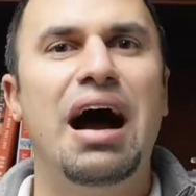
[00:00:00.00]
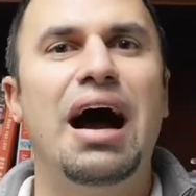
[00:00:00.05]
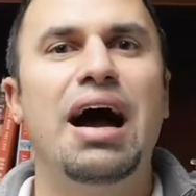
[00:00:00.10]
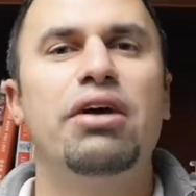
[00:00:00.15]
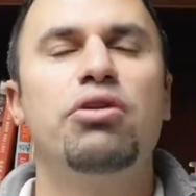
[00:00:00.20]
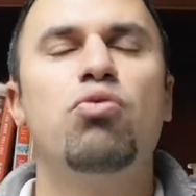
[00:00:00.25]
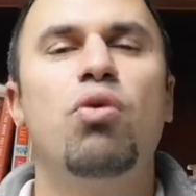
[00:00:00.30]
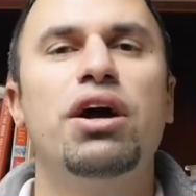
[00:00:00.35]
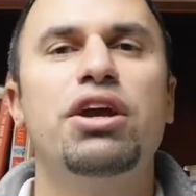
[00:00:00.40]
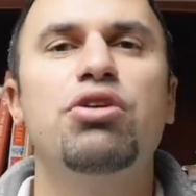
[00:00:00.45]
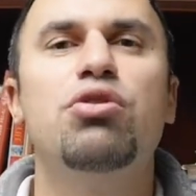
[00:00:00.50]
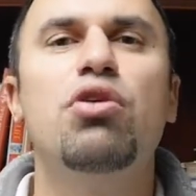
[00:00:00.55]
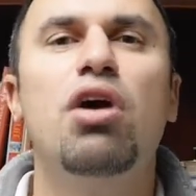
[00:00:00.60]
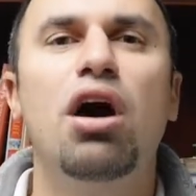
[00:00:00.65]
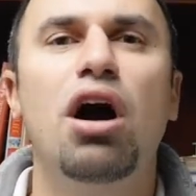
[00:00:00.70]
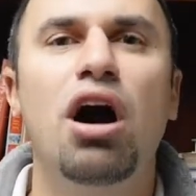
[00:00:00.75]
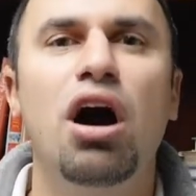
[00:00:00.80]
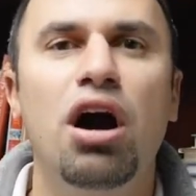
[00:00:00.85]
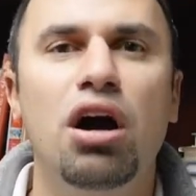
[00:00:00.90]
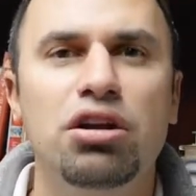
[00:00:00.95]
I'd want you
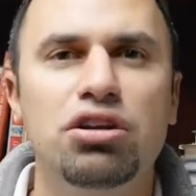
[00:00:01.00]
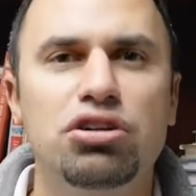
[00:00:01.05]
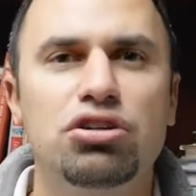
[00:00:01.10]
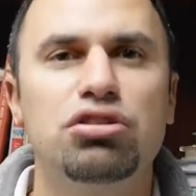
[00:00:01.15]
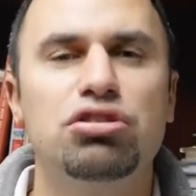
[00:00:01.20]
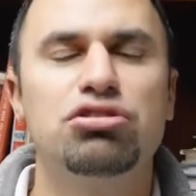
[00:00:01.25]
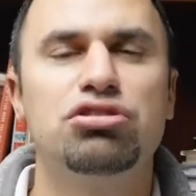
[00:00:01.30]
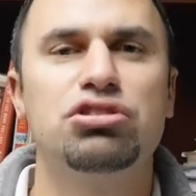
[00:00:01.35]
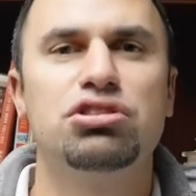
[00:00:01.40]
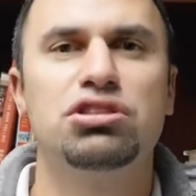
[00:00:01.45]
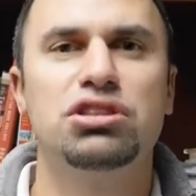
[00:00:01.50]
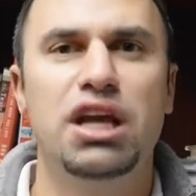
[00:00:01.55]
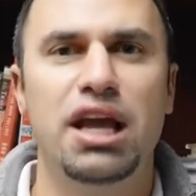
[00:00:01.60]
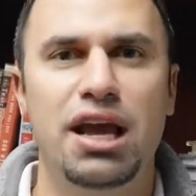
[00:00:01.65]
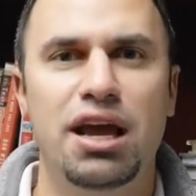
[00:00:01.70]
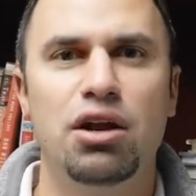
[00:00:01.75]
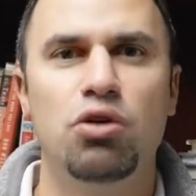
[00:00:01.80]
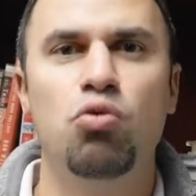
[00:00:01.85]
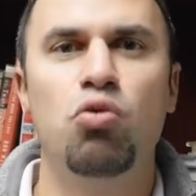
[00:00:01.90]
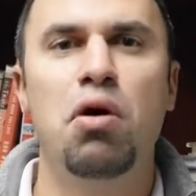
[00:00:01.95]
to
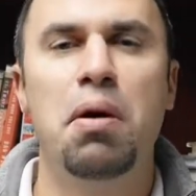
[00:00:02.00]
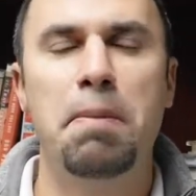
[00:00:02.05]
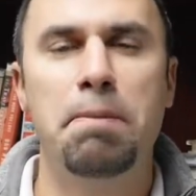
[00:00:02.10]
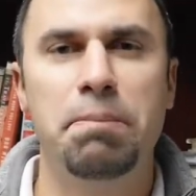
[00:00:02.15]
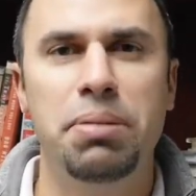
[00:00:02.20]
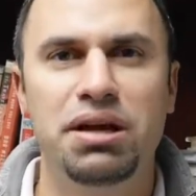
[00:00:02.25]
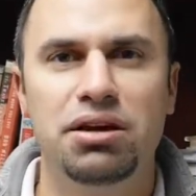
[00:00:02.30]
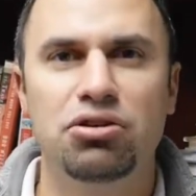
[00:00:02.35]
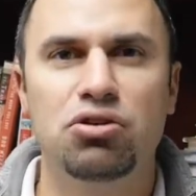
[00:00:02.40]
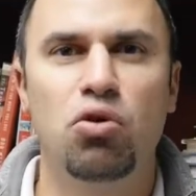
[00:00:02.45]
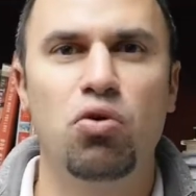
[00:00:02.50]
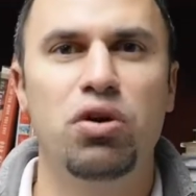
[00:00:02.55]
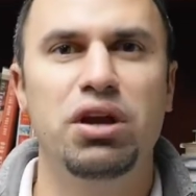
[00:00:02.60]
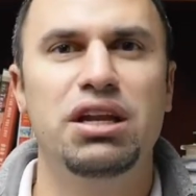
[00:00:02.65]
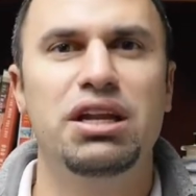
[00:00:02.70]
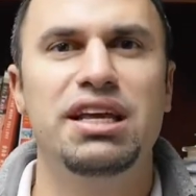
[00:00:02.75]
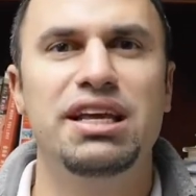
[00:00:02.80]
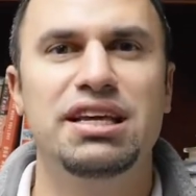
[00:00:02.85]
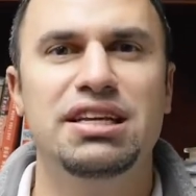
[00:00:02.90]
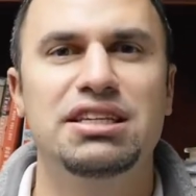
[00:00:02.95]
understand what
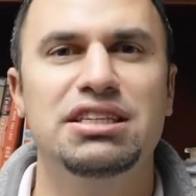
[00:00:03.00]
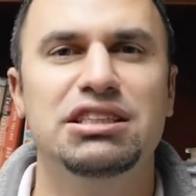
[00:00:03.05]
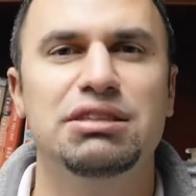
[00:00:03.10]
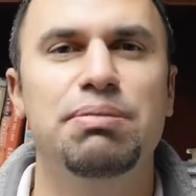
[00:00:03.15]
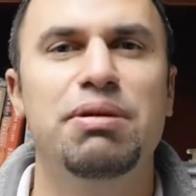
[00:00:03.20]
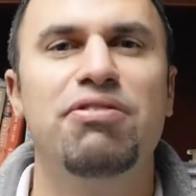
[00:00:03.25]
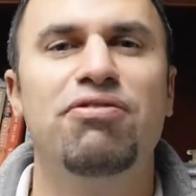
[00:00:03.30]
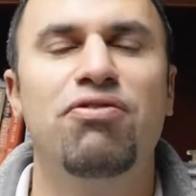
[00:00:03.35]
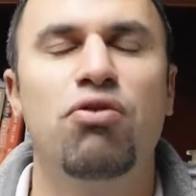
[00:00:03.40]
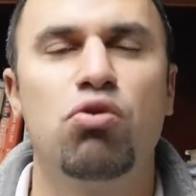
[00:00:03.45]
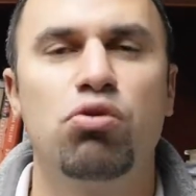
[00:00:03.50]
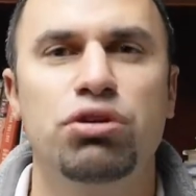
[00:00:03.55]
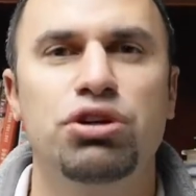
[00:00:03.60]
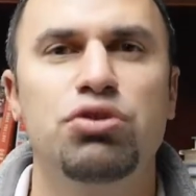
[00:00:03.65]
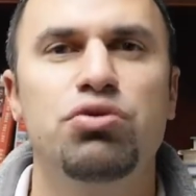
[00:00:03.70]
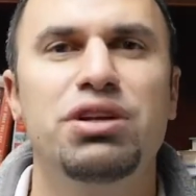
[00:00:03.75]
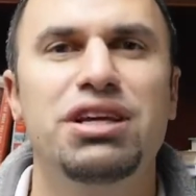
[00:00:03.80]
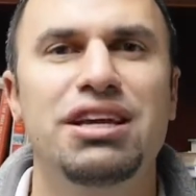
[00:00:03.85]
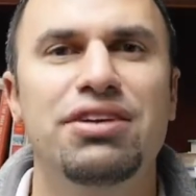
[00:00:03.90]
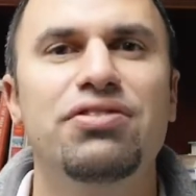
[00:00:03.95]
Bitcoin is before
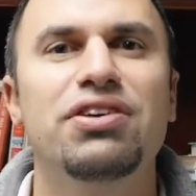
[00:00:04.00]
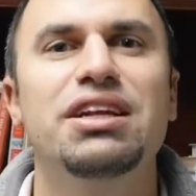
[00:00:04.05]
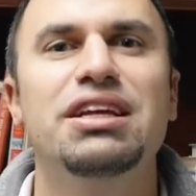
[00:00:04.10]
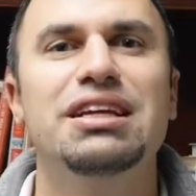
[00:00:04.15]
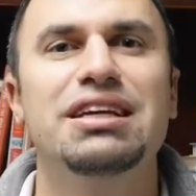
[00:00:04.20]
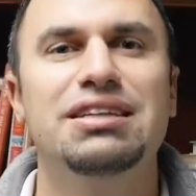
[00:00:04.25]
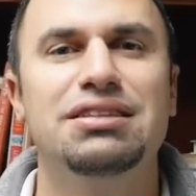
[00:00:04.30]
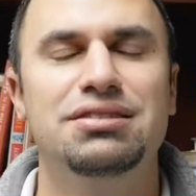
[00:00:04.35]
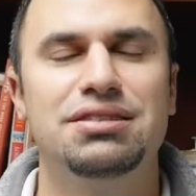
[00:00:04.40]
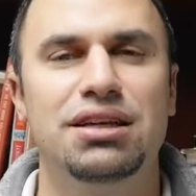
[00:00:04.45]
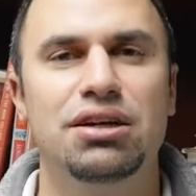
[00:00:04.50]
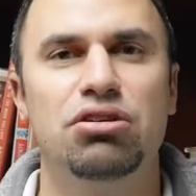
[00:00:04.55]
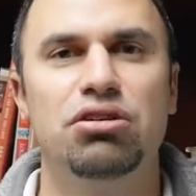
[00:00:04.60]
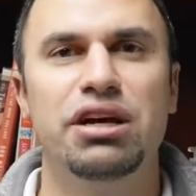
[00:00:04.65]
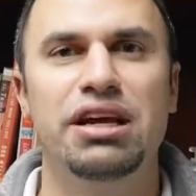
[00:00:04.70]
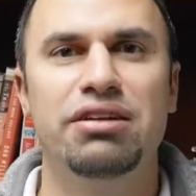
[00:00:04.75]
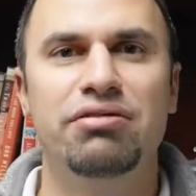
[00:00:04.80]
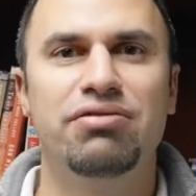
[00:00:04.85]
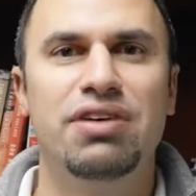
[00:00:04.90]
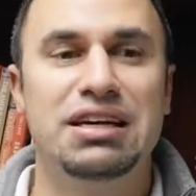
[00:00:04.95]
you'd even consider
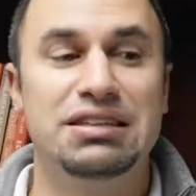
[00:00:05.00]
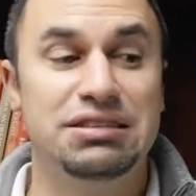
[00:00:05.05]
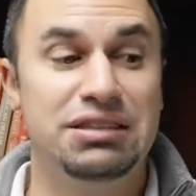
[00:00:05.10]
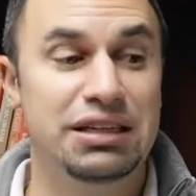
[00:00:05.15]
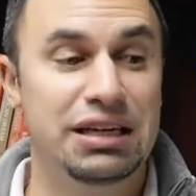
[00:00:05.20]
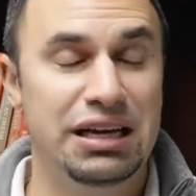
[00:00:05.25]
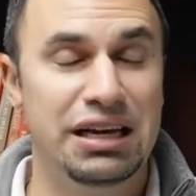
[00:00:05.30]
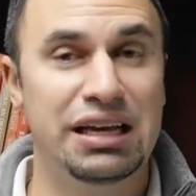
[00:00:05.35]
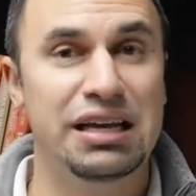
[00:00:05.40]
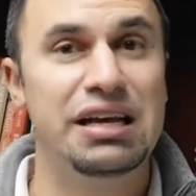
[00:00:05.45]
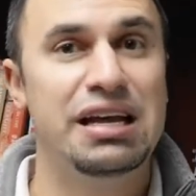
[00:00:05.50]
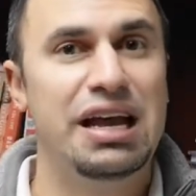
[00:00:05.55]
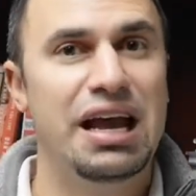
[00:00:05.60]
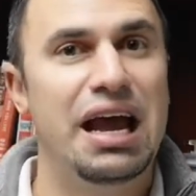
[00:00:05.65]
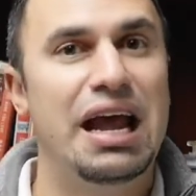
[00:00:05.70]
investing in it.